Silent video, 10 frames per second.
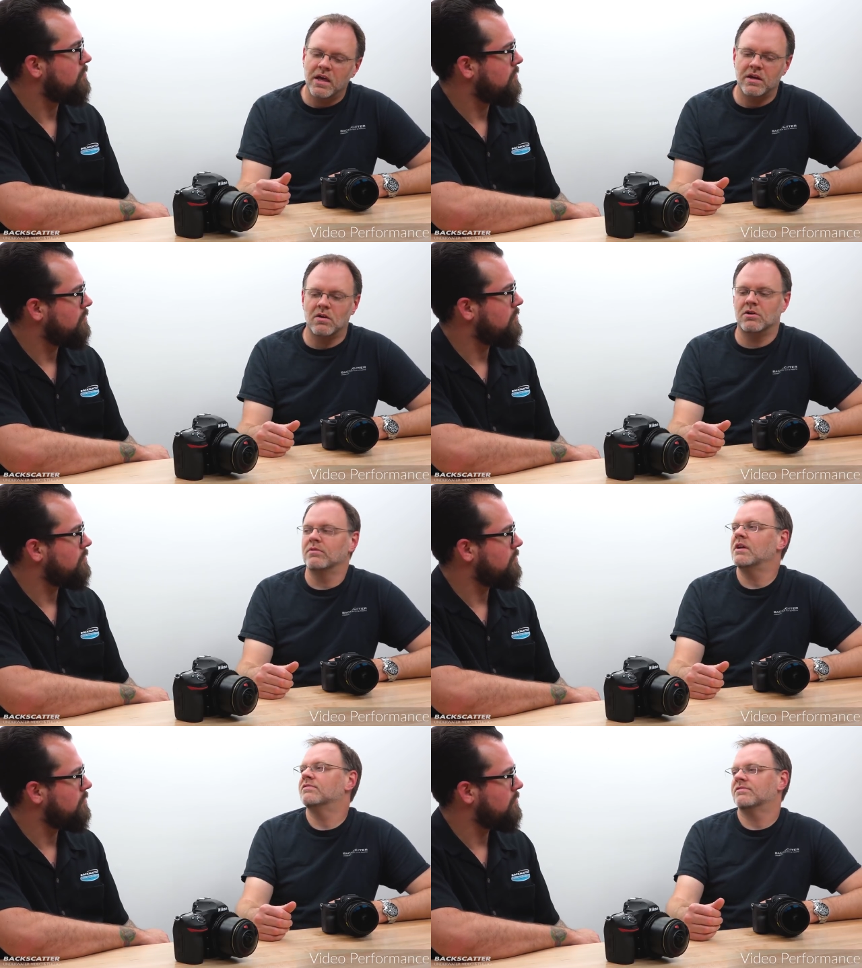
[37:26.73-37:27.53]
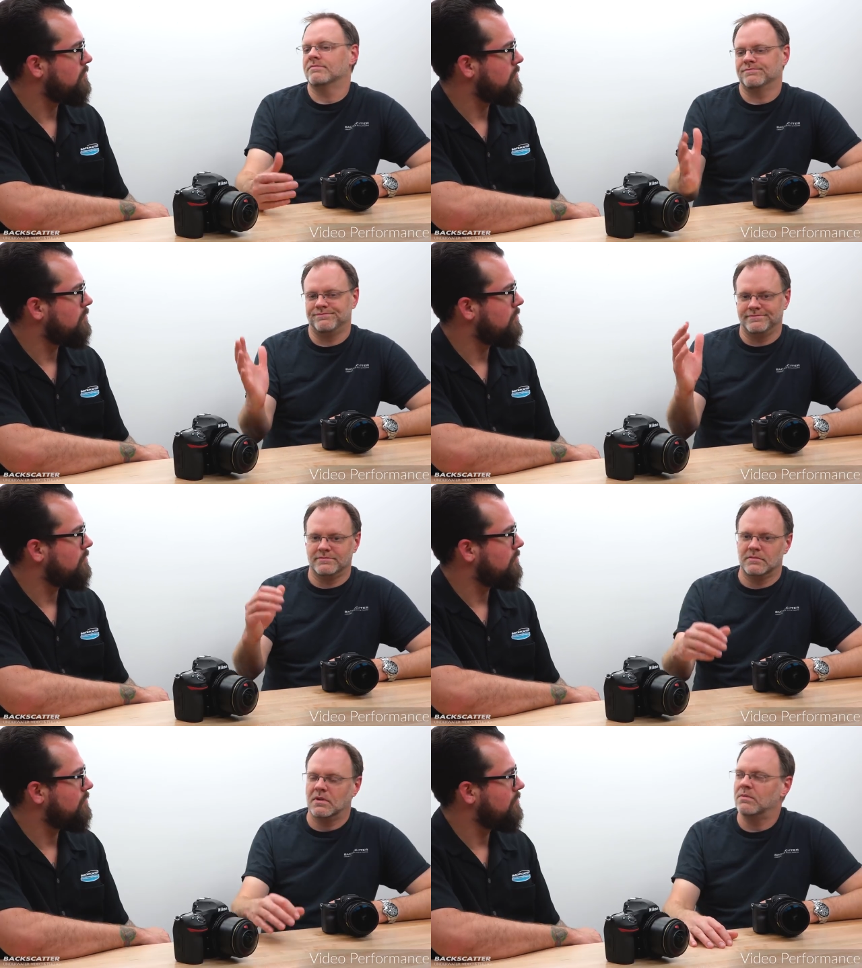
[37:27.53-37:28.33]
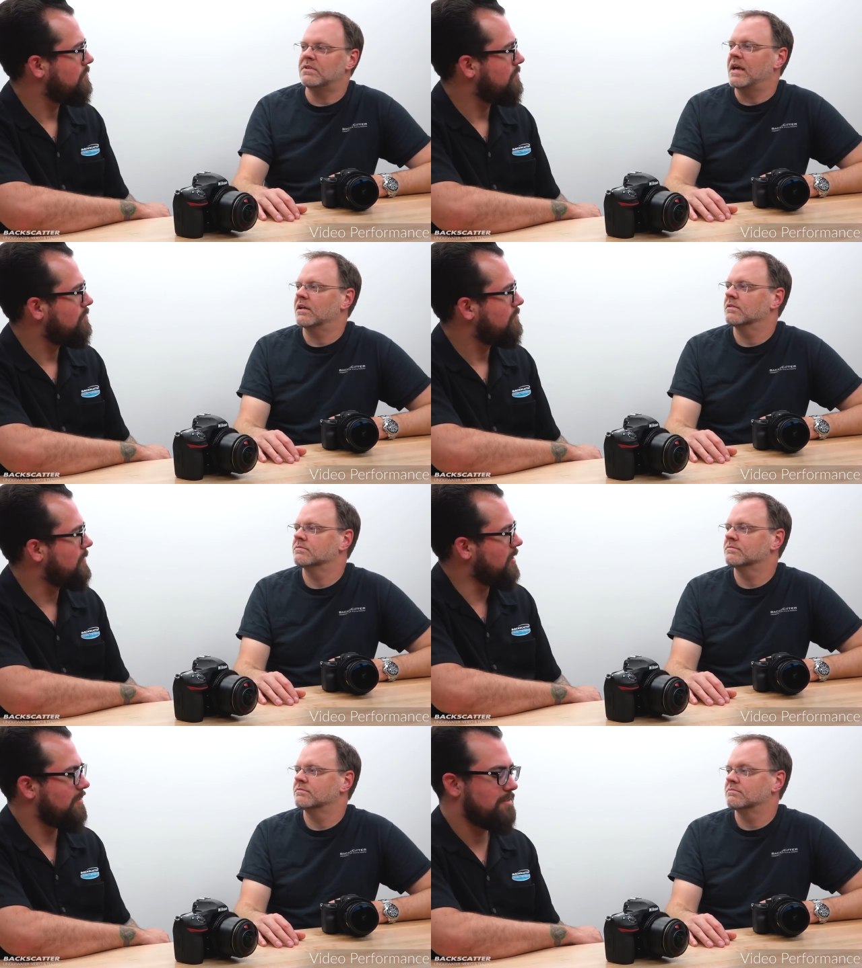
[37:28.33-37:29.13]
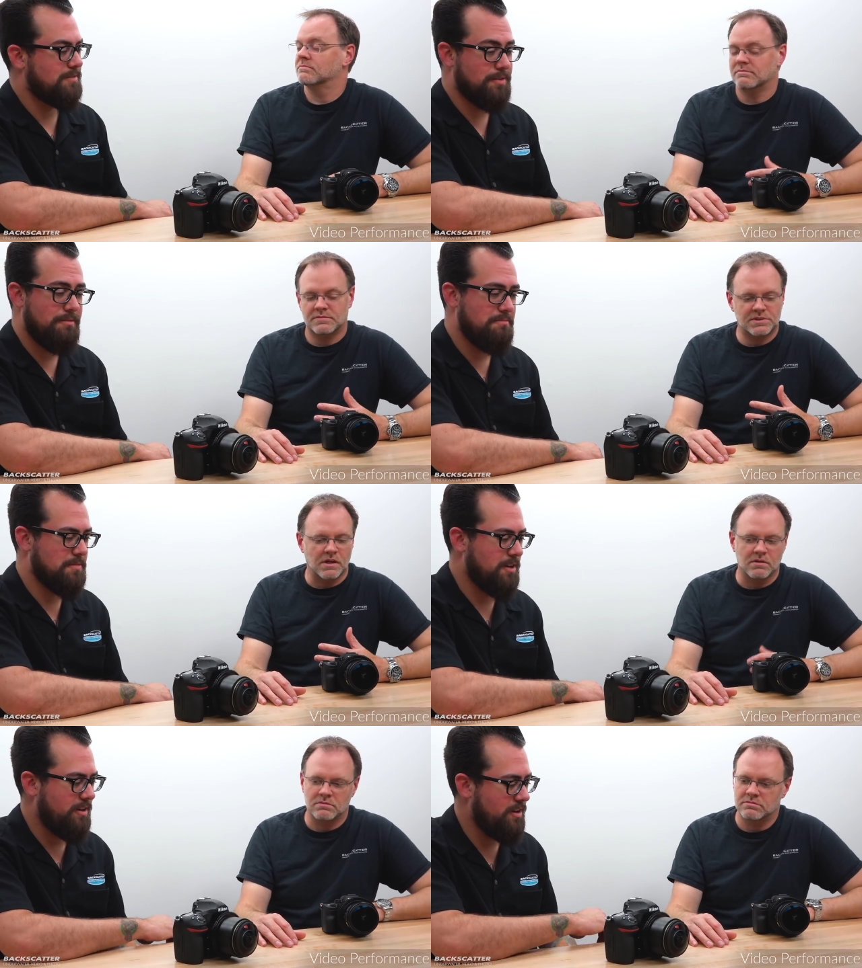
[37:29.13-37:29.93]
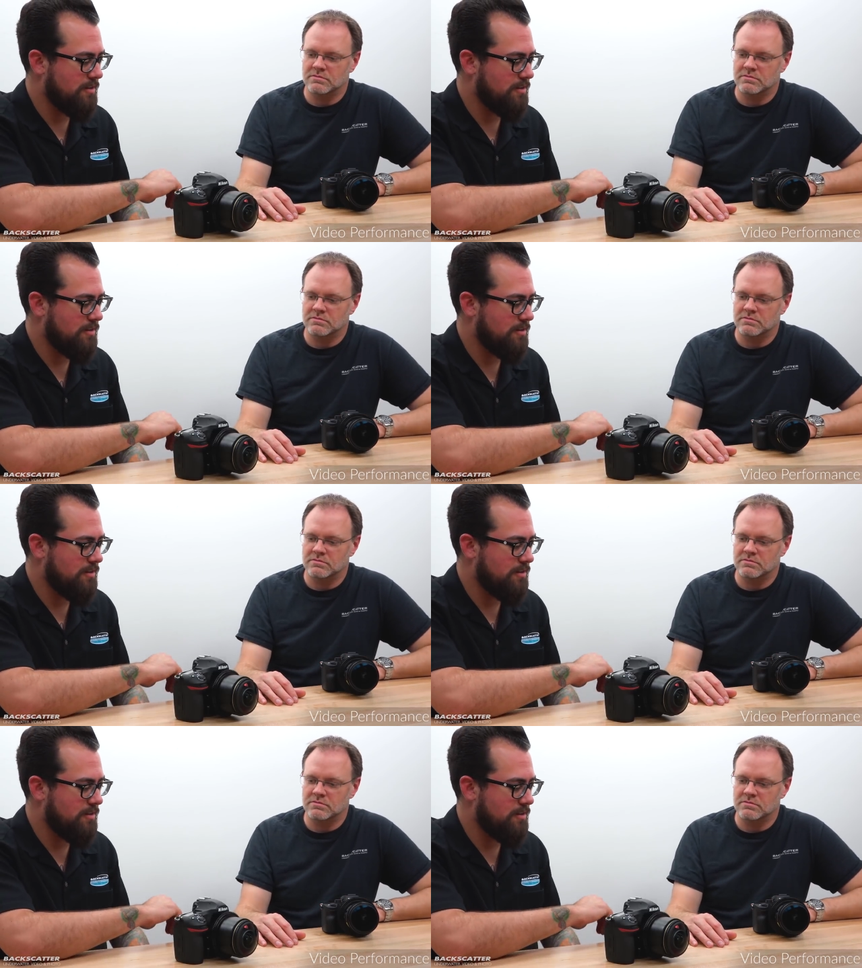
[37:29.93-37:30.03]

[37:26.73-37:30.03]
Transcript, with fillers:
Speaker 1: Hit it on a reef. It would take. So there you